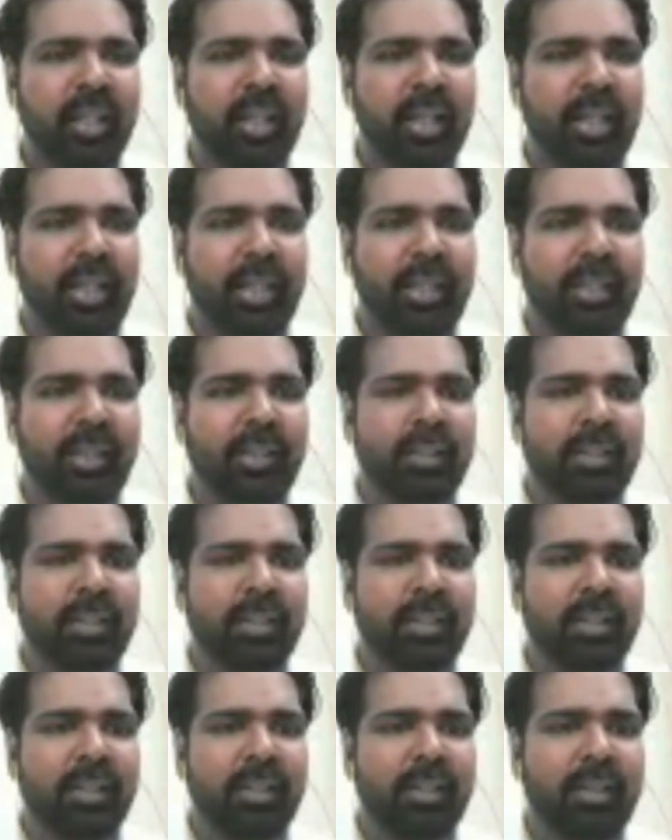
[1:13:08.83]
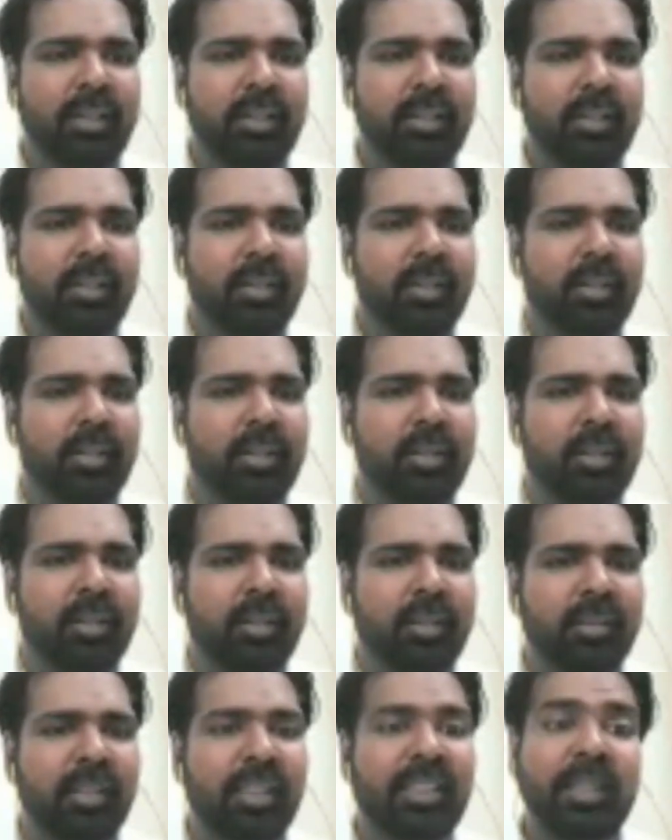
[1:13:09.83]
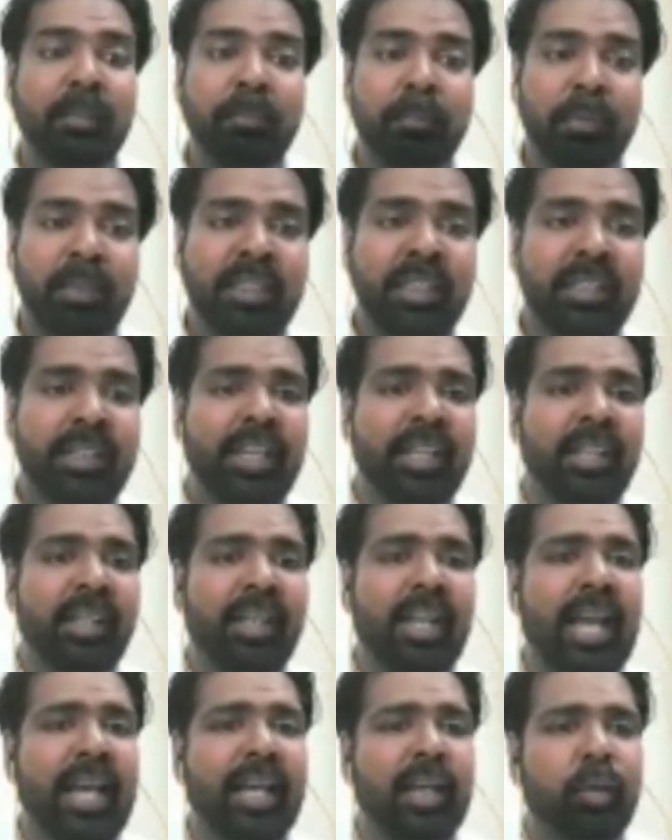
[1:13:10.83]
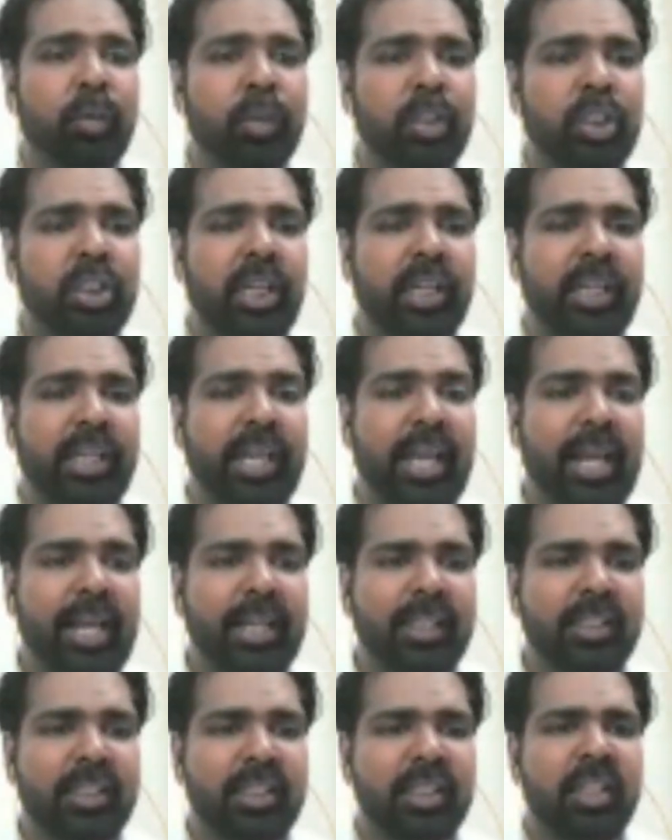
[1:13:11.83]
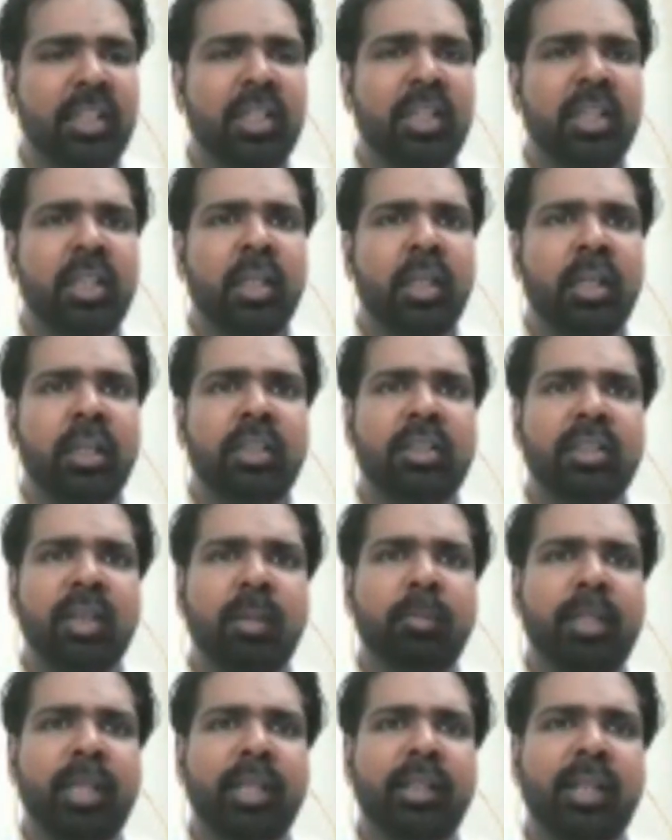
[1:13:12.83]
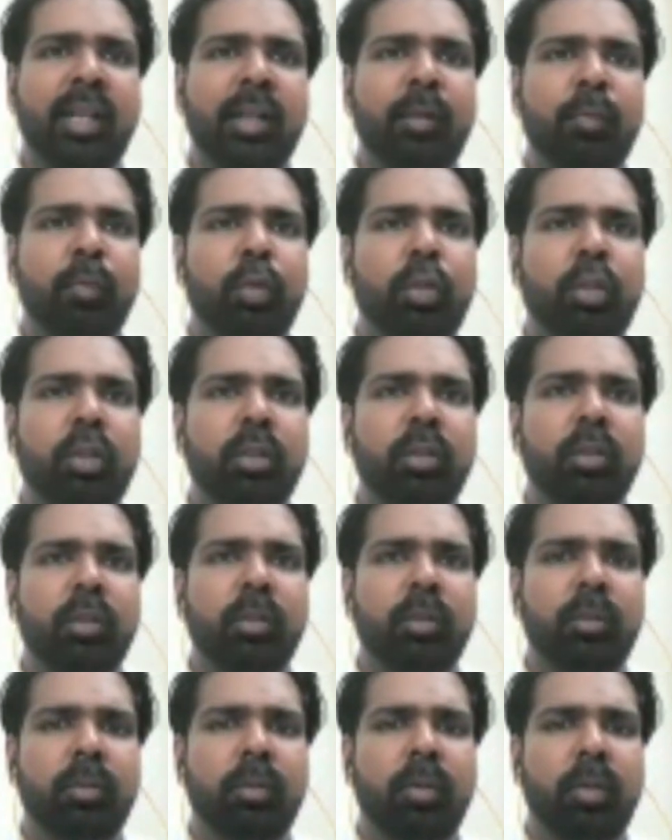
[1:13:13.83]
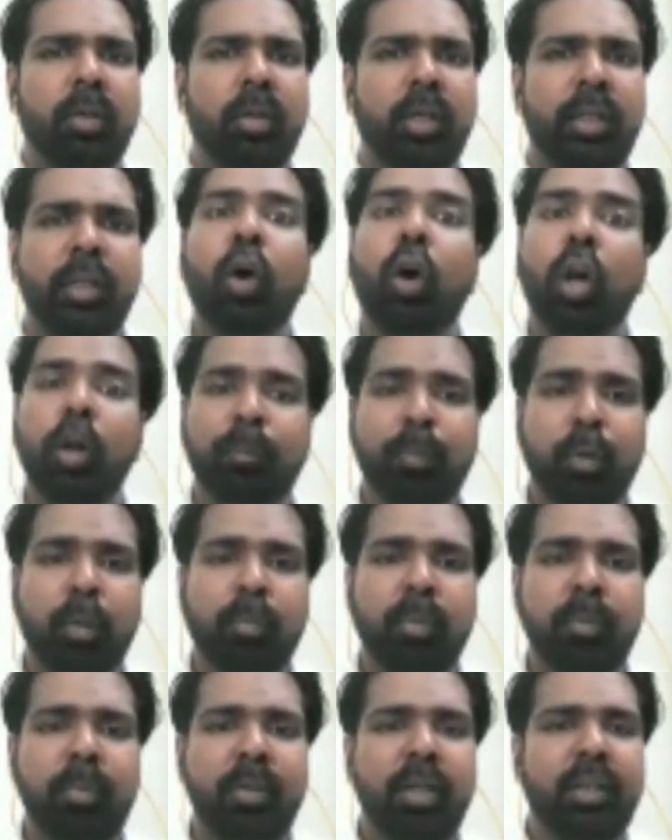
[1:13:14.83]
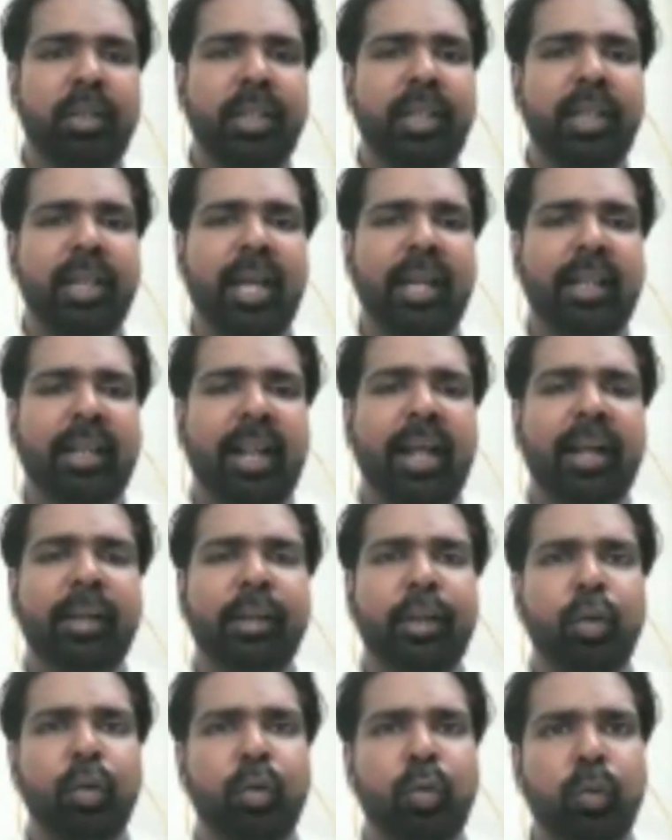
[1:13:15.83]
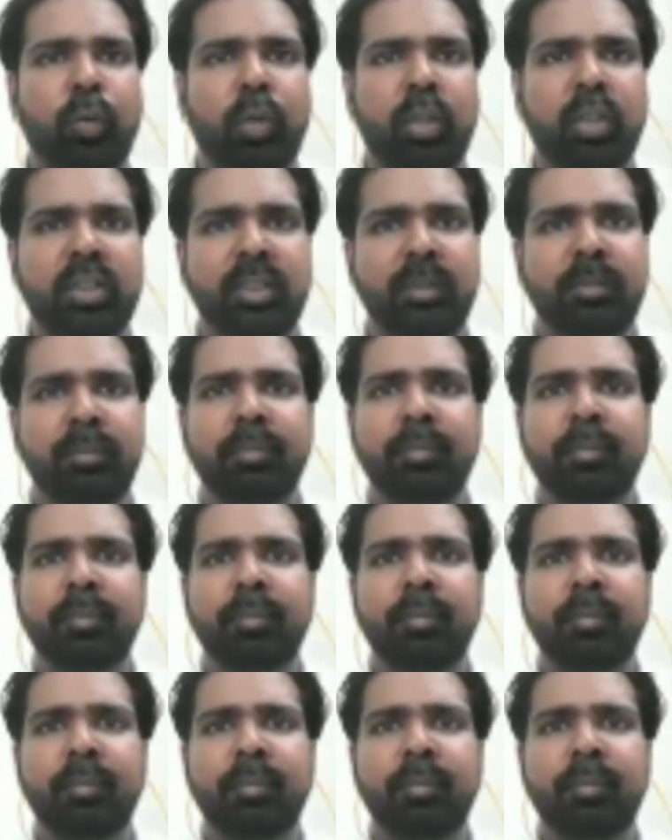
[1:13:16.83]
And uh, the simplicity in language that he has is something that would, in all probability, attract you towards him.